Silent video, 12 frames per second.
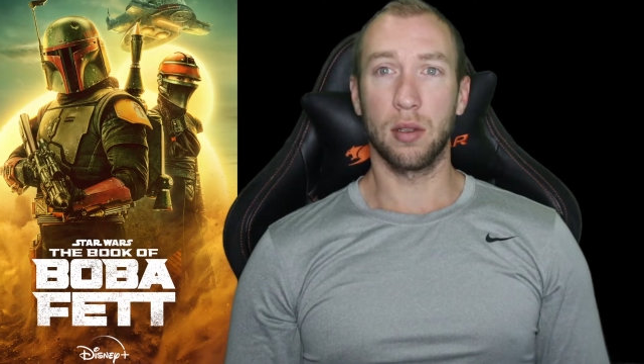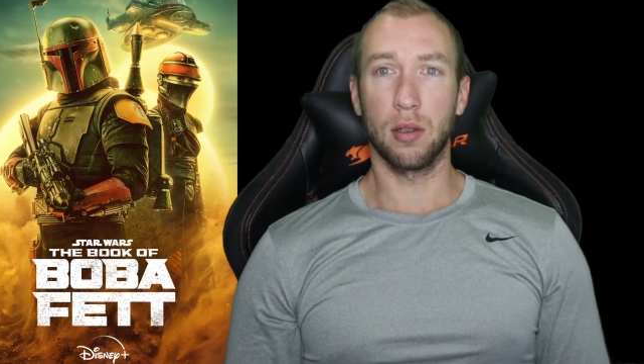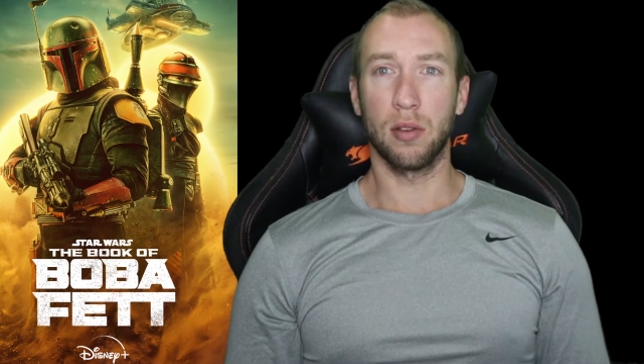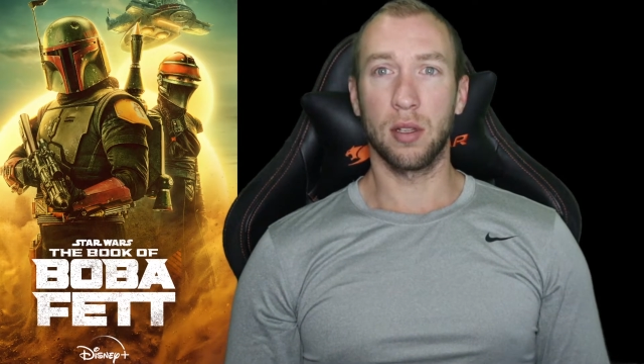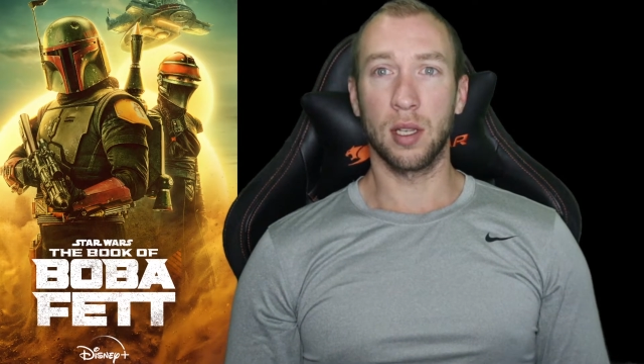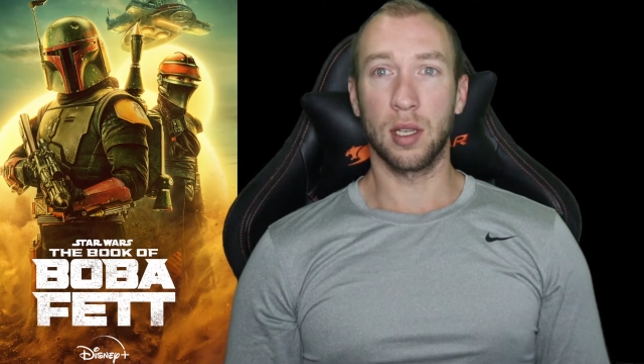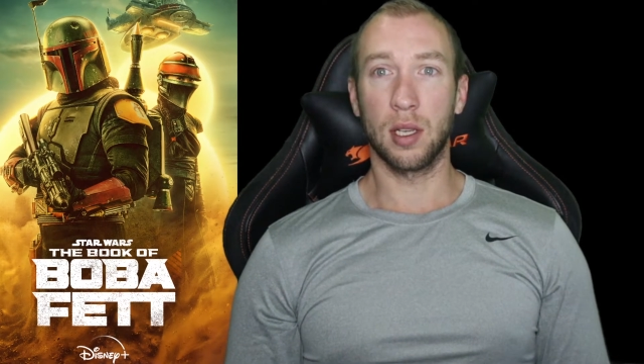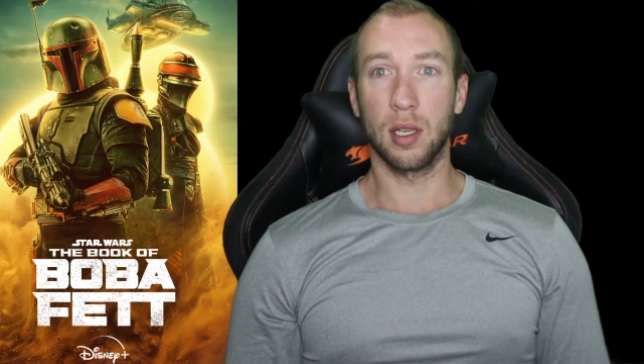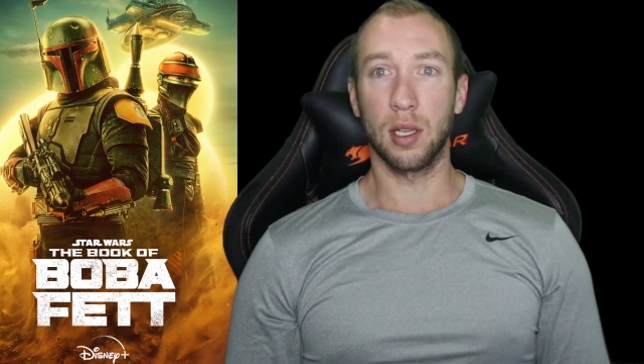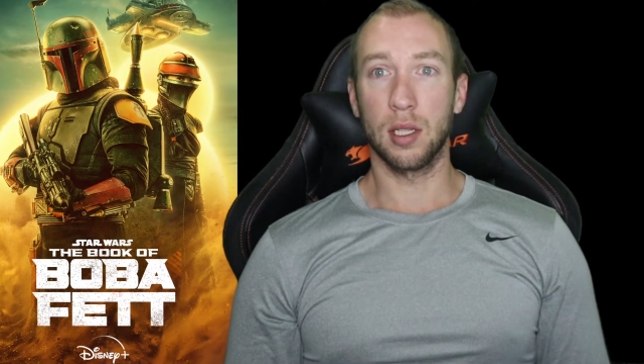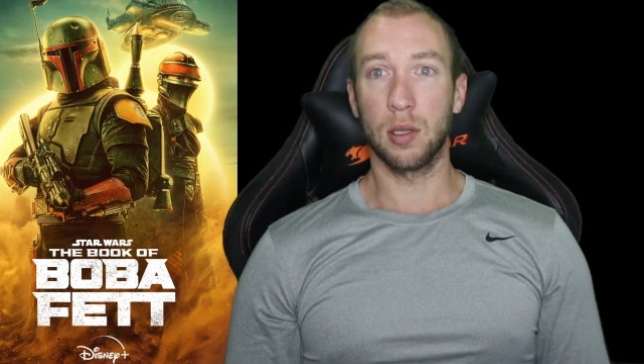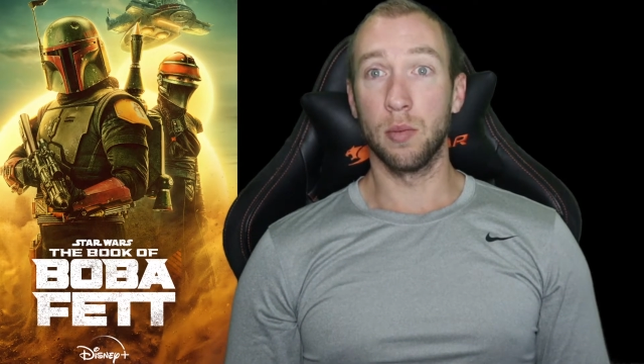you
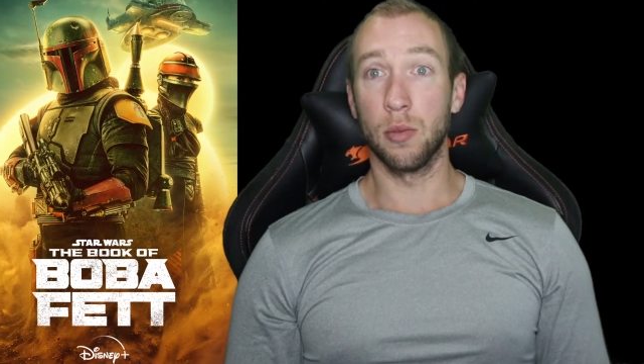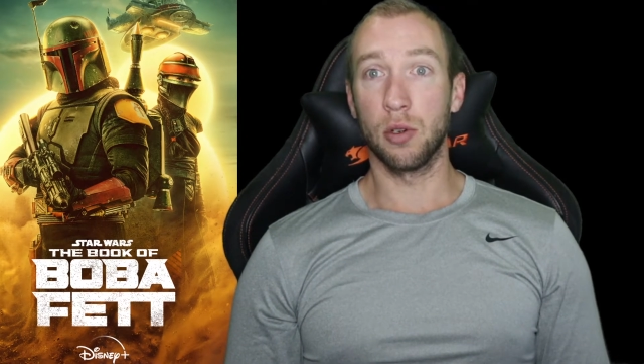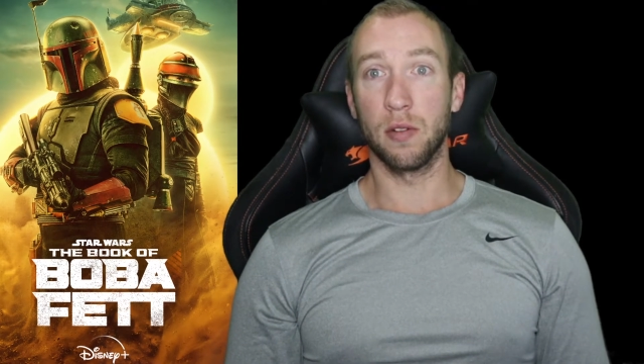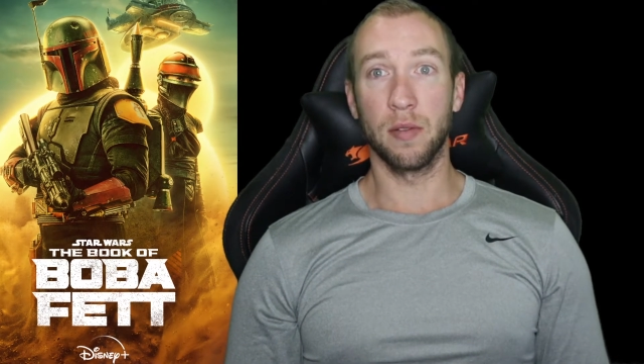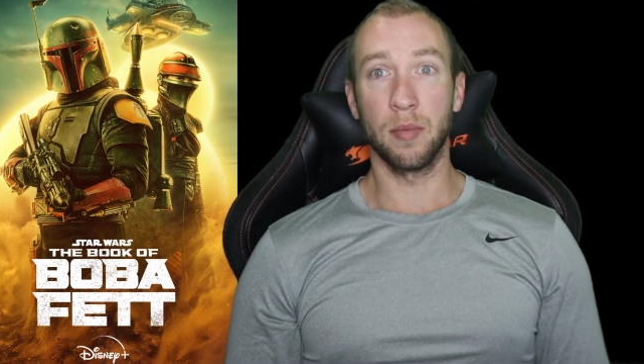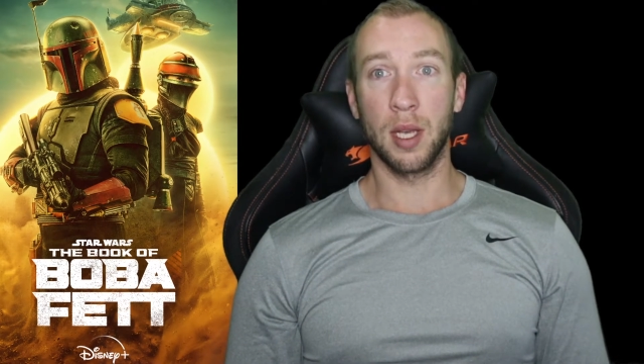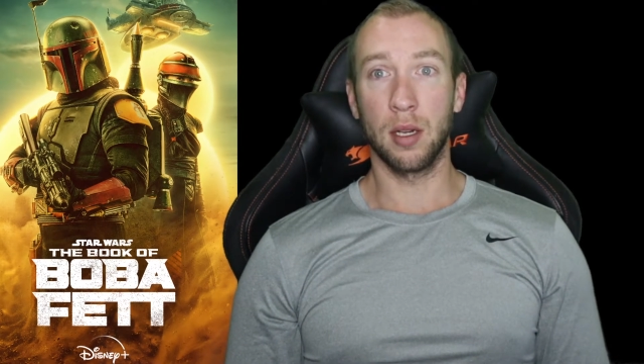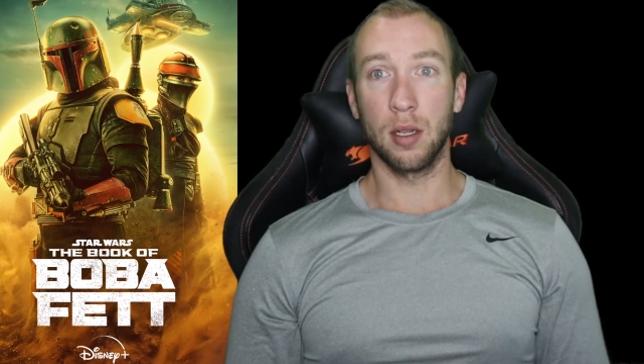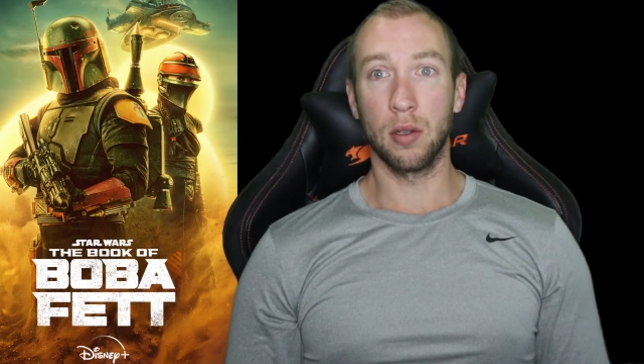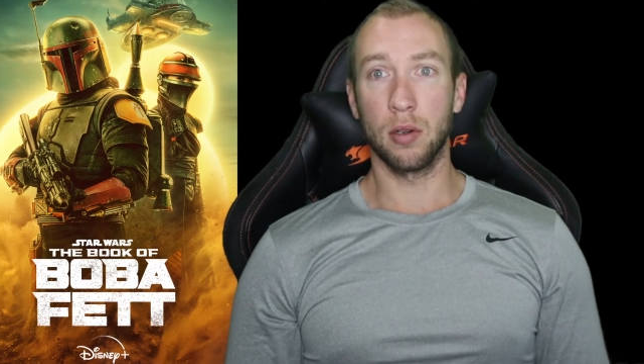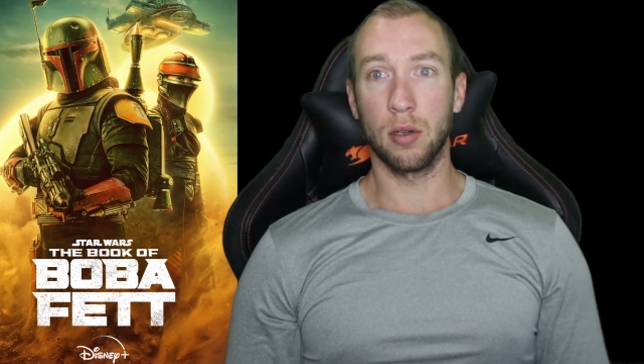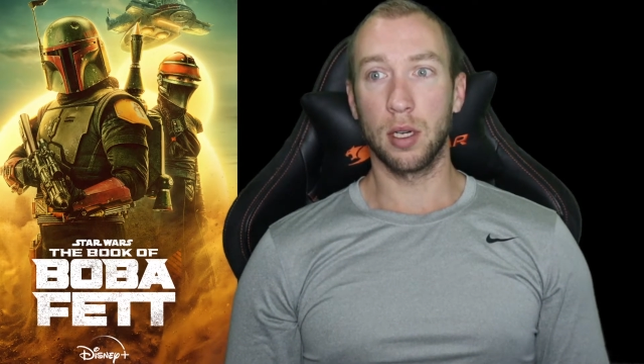thinking it's more of a
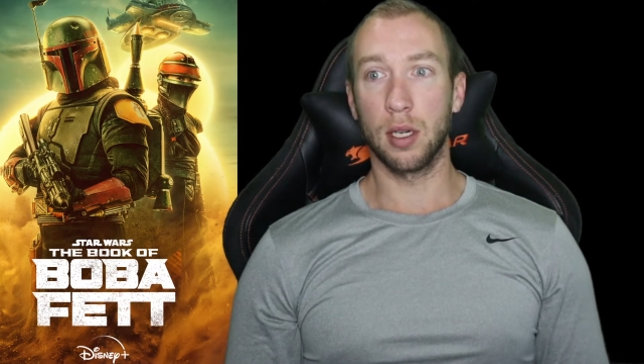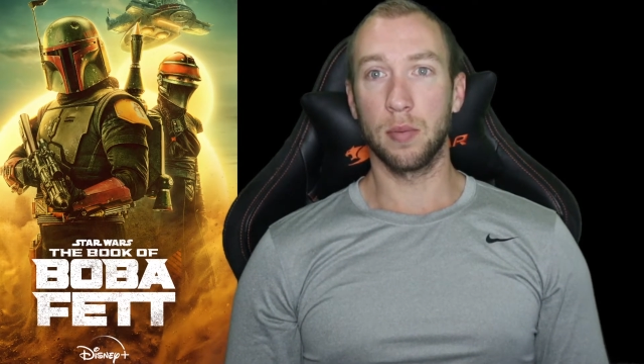Mandalorian